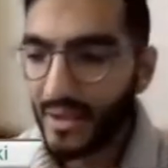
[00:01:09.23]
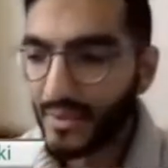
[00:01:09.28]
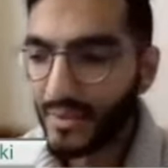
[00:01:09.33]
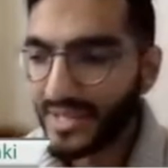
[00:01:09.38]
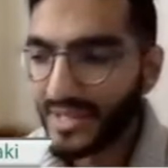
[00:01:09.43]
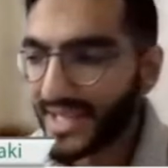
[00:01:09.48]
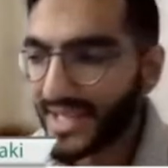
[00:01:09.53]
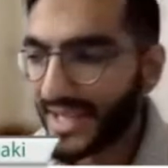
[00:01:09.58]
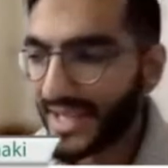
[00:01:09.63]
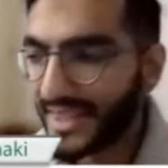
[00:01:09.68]

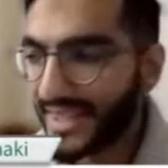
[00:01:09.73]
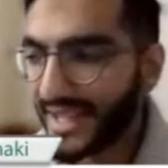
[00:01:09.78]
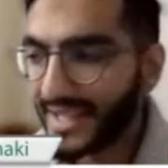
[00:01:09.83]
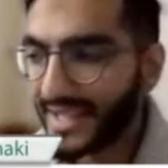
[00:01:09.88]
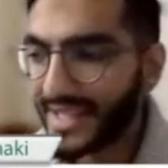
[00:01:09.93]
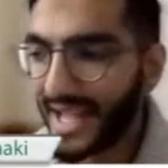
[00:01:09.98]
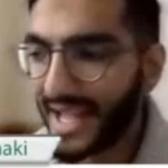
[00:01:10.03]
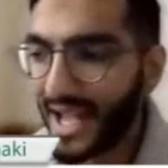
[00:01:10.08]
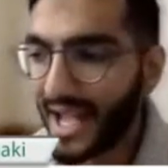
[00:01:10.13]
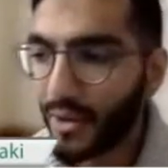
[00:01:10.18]
And we said
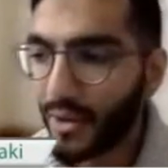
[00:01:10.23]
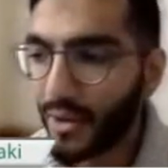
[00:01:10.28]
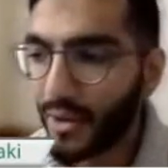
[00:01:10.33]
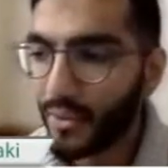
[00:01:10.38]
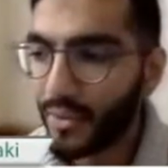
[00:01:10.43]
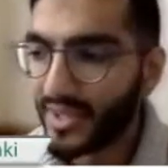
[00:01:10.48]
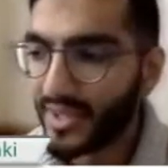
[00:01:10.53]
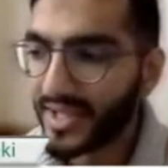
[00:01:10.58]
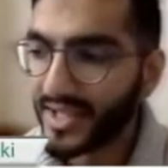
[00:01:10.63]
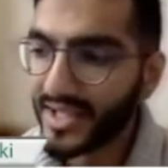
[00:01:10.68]
that
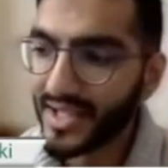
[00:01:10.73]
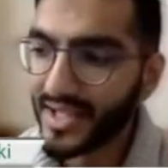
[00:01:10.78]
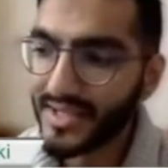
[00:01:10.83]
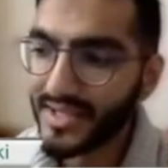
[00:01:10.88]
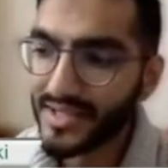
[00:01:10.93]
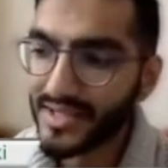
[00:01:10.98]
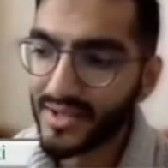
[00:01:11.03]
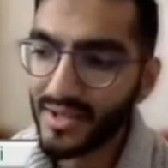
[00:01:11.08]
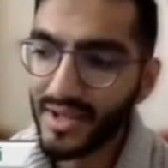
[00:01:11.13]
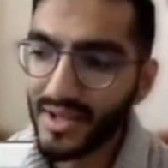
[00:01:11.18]
how with the
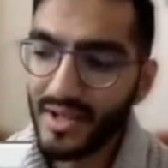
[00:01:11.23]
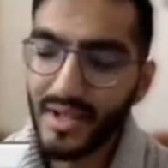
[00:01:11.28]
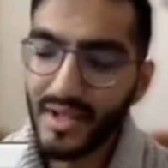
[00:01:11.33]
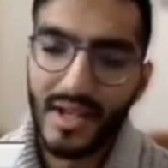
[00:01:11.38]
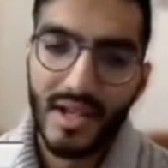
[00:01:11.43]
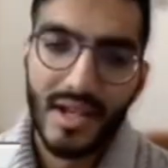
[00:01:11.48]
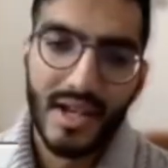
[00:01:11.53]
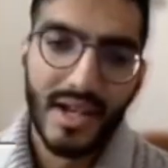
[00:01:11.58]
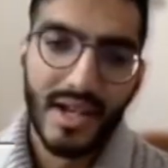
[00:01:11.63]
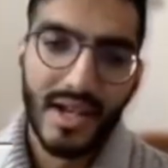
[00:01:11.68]
kasra,
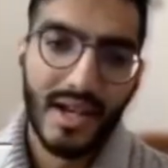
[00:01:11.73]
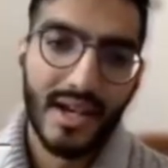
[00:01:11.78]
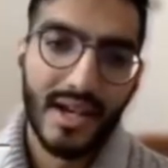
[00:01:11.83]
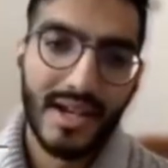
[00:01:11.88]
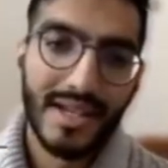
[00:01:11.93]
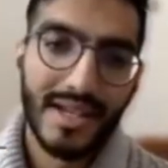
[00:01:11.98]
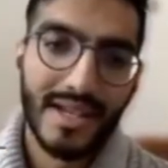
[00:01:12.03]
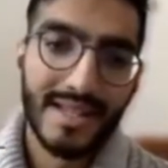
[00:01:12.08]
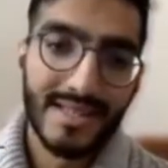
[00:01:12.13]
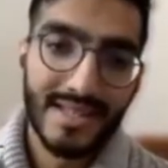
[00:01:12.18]

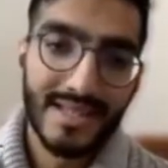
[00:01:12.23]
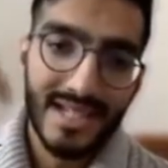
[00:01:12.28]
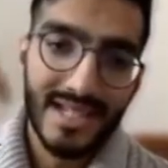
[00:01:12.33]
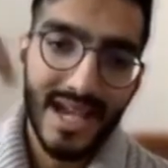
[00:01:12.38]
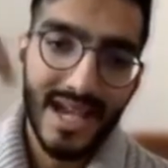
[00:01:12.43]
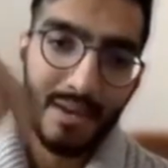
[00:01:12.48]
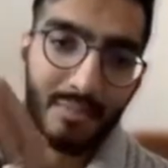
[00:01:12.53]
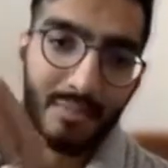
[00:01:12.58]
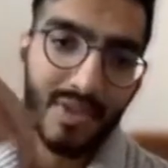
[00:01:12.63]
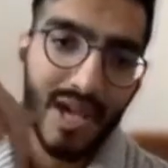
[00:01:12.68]
it's a
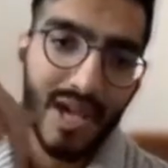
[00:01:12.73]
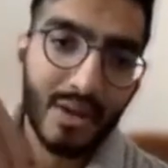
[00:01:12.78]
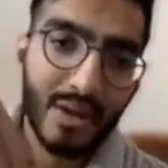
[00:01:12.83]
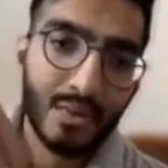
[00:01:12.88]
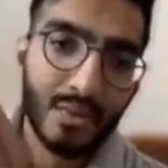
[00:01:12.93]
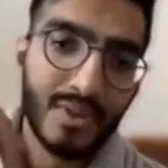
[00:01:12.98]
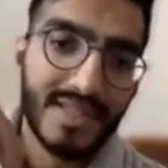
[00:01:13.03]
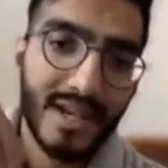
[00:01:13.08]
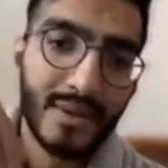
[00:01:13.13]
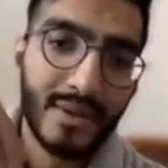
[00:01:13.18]
sharp
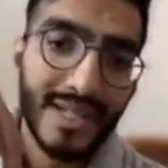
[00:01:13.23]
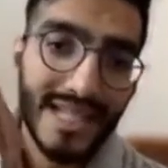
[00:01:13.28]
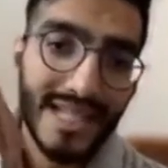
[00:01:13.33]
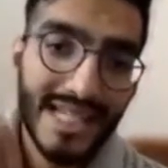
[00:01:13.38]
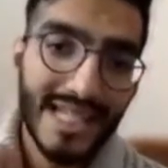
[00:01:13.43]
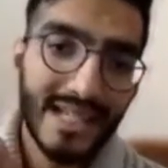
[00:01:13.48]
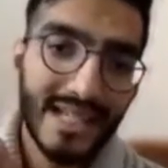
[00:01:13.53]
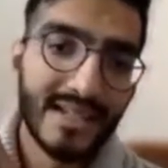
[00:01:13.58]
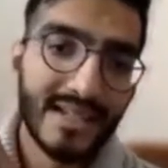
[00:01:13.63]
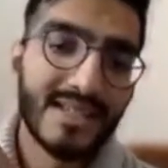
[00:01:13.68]
downward sound
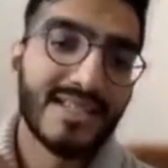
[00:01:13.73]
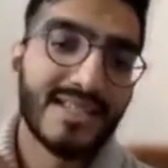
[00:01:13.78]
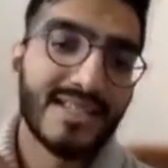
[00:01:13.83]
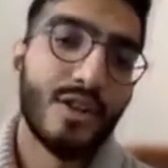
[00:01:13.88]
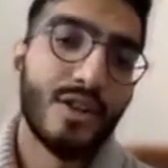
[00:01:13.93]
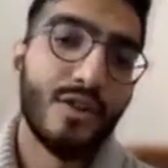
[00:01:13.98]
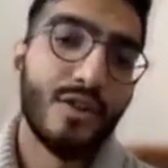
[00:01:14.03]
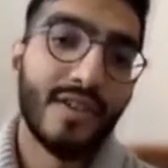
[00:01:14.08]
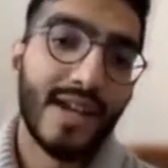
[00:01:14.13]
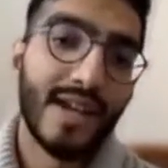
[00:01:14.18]
e
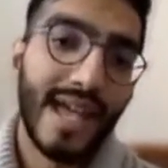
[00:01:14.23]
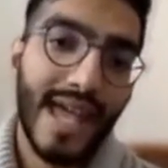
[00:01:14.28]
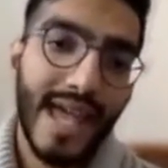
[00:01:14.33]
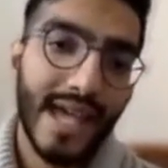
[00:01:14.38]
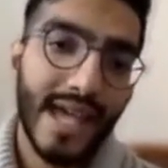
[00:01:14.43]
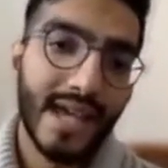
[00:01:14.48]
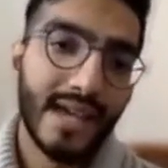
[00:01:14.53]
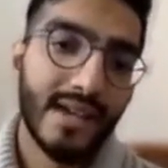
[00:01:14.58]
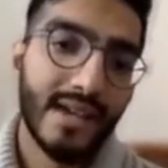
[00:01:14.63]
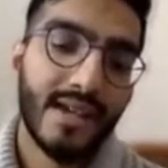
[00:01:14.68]
instead of
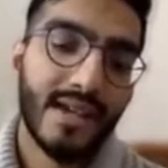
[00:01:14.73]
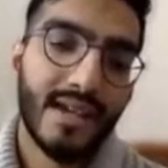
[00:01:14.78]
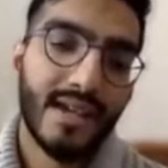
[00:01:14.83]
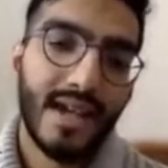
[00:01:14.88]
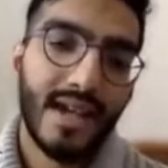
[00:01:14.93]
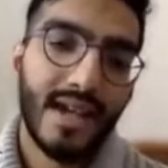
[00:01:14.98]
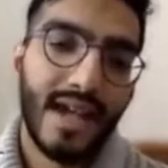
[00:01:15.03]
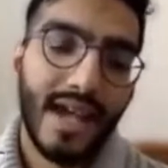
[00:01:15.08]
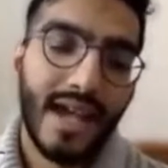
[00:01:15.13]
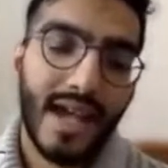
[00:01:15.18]
e,
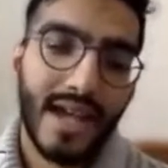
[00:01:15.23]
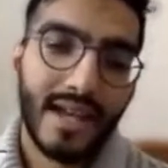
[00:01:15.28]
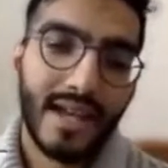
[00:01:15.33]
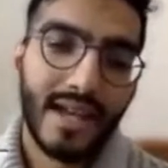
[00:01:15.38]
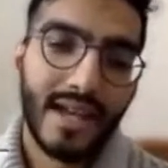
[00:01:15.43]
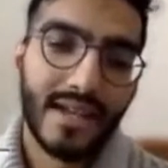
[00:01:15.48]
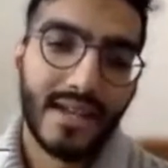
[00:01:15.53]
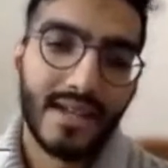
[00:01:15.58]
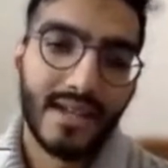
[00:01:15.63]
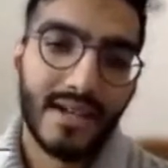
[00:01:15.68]

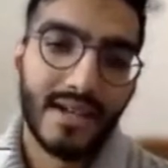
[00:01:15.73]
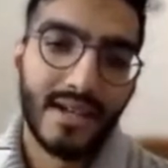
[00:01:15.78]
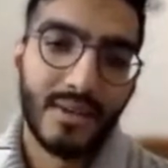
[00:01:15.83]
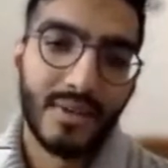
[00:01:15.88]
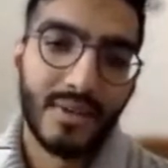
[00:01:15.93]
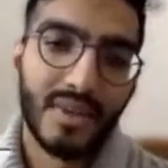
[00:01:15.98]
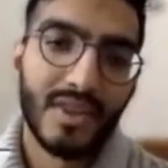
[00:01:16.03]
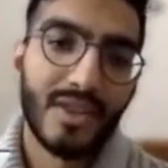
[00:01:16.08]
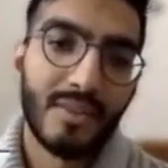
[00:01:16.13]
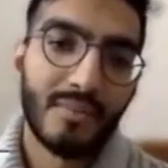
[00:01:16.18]
and
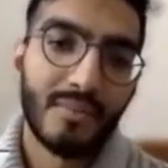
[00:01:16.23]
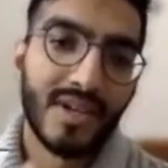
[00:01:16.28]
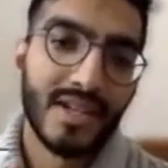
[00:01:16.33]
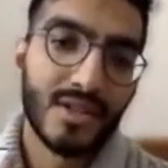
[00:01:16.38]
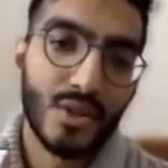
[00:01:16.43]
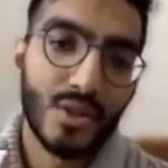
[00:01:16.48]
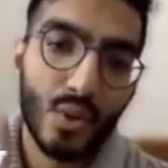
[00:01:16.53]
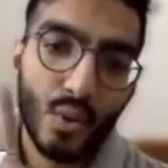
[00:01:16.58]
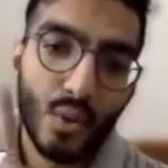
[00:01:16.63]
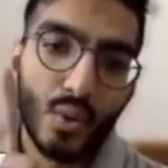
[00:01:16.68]
with the
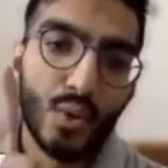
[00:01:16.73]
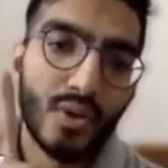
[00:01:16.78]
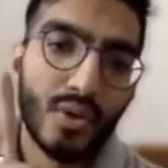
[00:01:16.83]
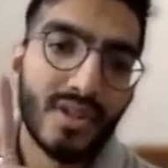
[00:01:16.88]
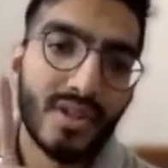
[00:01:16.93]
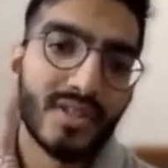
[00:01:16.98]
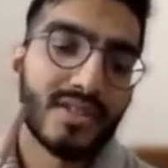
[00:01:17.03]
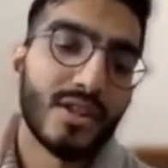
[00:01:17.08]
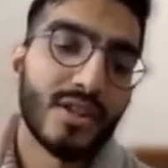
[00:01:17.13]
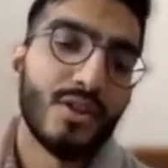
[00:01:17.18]
dhamma, it's
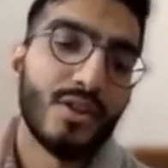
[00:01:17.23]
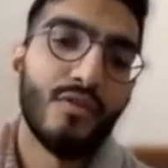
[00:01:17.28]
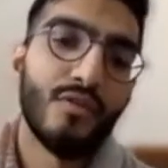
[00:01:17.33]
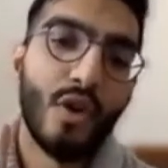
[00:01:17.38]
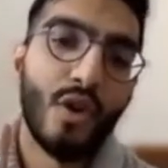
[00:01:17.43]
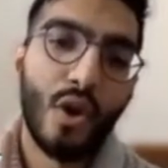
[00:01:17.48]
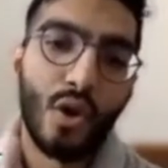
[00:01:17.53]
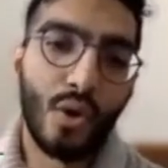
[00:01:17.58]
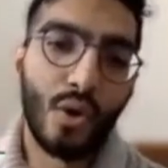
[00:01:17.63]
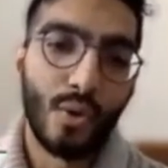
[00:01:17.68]
u instead
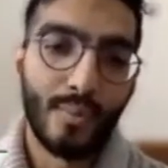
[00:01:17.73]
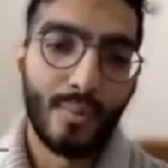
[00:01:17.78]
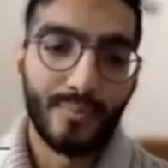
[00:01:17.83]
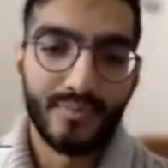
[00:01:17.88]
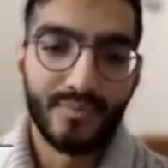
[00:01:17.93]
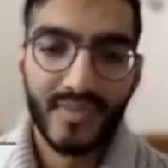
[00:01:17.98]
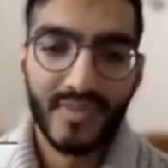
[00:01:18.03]
of o.